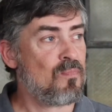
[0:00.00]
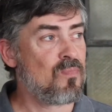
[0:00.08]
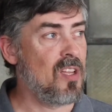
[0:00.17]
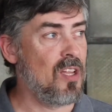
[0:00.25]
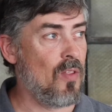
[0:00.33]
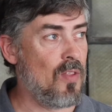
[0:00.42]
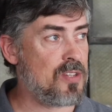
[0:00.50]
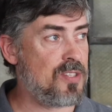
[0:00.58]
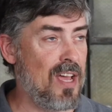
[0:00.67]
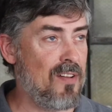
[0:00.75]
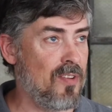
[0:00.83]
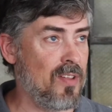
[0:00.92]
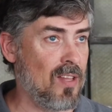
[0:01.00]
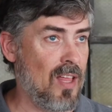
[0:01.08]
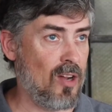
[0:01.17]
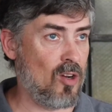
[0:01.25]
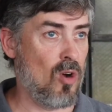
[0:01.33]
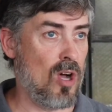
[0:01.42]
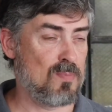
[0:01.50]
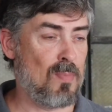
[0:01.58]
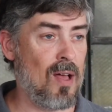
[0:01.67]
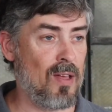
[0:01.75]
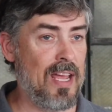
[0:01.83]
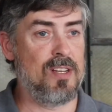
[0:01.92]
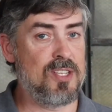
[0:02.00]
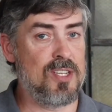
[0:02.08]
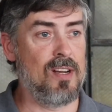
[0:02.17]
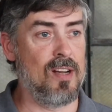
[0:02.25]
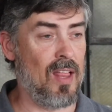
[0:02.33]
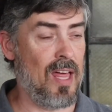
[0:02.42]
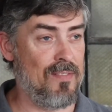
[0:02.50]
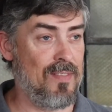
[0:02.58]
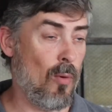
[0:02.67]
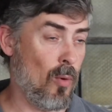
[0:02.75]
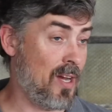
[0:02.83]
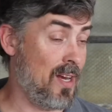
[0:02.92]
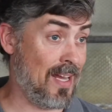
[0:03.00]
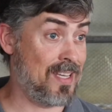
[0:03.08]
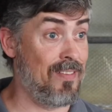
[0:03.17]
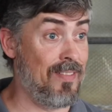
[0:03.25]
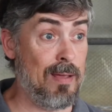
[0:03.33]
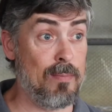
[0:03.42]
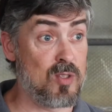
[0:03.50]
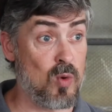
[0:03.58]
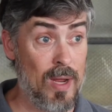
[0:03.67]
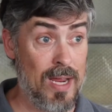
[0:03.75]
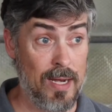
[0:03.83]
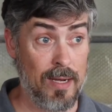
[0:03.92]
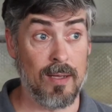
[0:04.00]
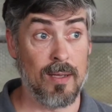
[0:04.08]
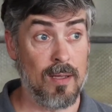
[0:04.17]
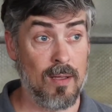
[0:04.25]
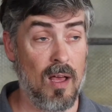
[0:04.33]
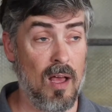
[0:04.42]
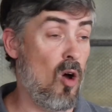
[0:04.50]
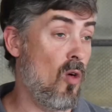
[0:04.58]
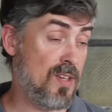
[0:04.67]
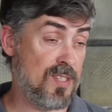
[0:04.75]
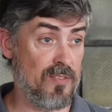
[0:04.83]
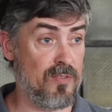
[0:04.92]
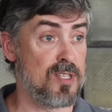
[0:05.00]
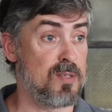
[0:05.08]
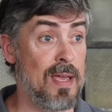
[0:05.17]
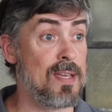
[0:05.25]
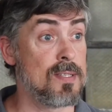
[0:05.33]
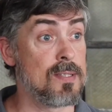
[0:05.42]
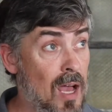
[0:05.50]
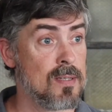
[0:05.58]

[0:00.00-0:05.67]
there's definitely a lot of cross-pollination and a lot of network connectivity between all these different spaces.